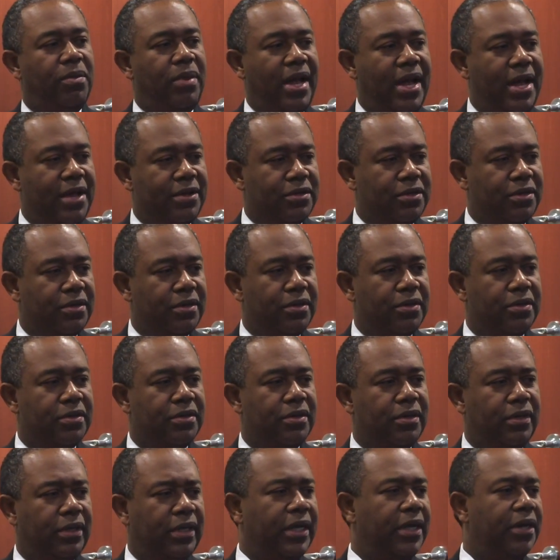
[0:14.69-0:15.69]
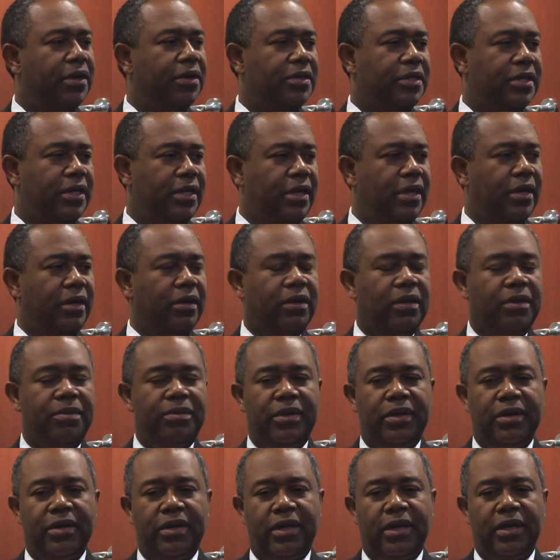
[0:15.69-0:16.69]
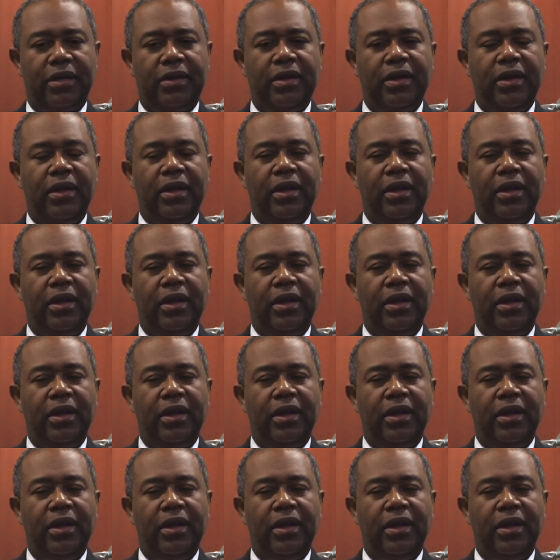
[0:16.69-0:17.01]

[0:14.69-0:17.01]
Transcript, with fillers: pastors, leaders in their community.